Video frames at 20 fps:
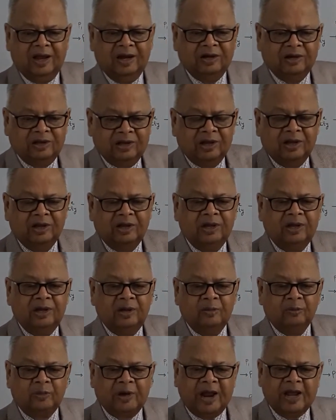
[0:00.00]
and
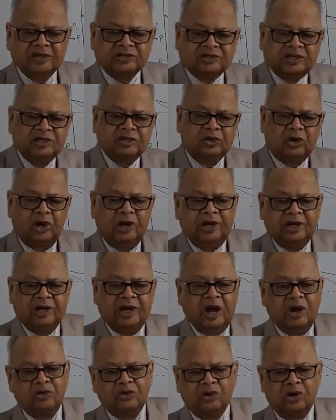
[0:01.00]
a price is rolling
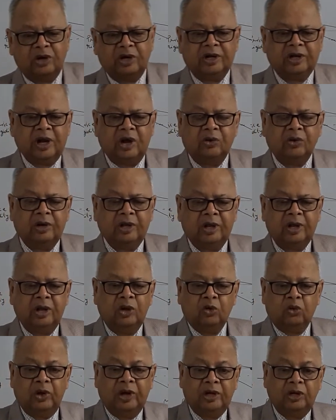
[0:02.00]
down, rolling down.
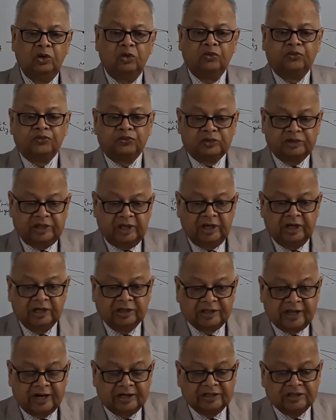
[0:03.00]
When you
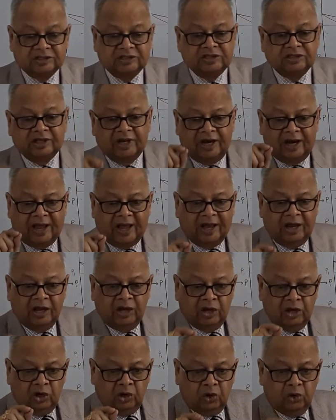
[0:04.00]
think that this is the
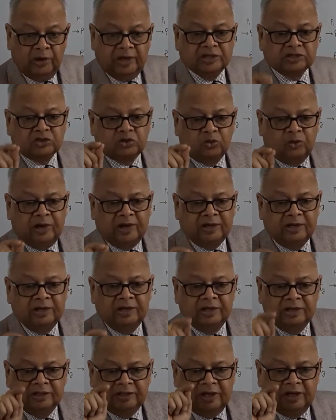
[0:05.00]
lowest one,
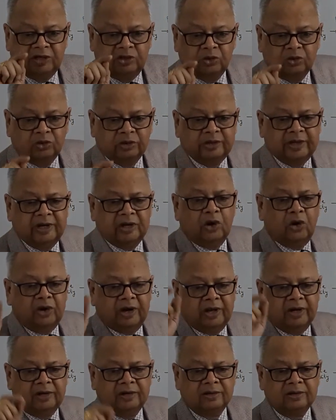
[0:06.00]
then you
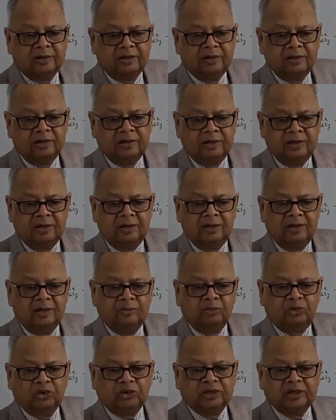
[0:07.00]
order.
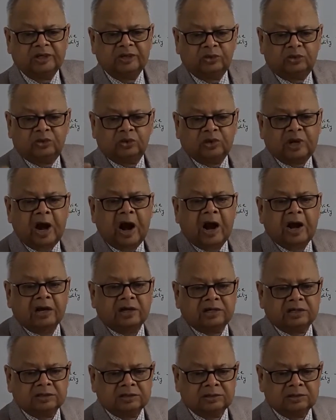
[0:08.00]
Put into cart.